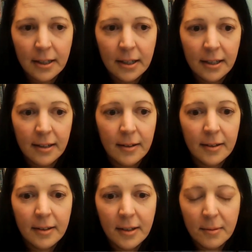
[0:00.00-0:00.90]
that are going to
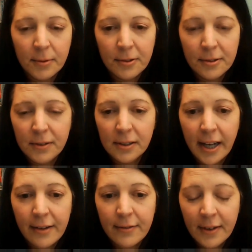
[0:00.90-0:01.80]
improve your
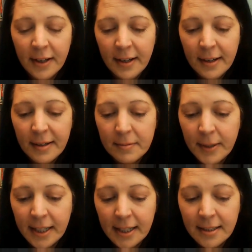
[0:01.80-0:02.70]
life
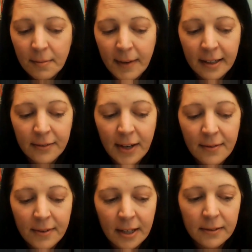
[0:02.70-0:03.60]
but it's a matter of
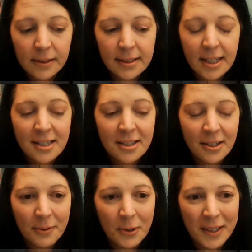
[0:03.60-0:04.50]
having that
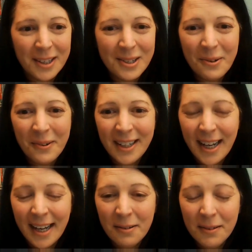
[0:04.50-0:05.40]
realization of going you know
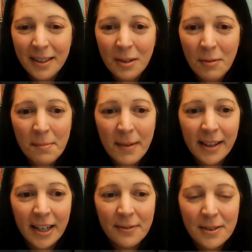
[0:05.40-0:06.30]
what i don't like the way my
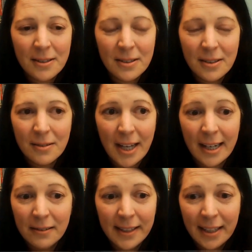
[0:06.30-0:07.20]
life is
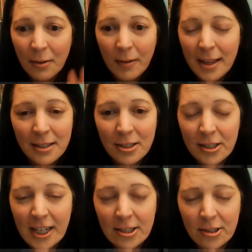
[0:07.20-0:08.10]
i don't like the way this
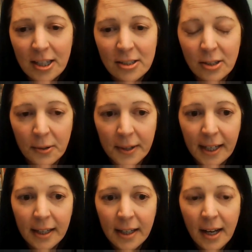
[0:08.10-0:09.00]
trajectory is
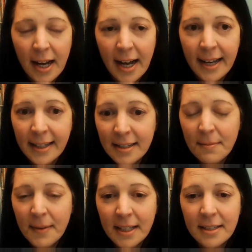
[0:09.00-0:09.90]
going i need
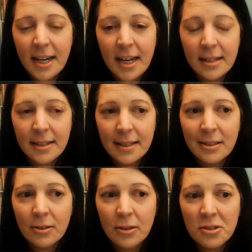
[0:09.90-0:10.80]
to make a change
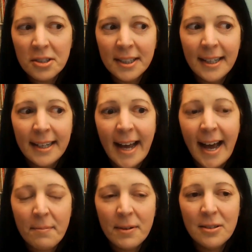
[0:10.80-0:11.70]
so usually it
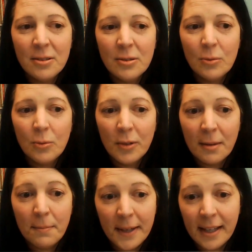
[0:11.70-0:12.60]
happens
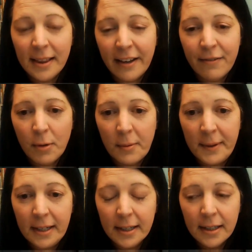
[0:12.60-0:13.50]
with a big life
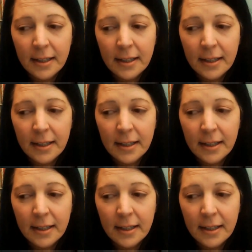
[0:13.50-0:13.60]
moment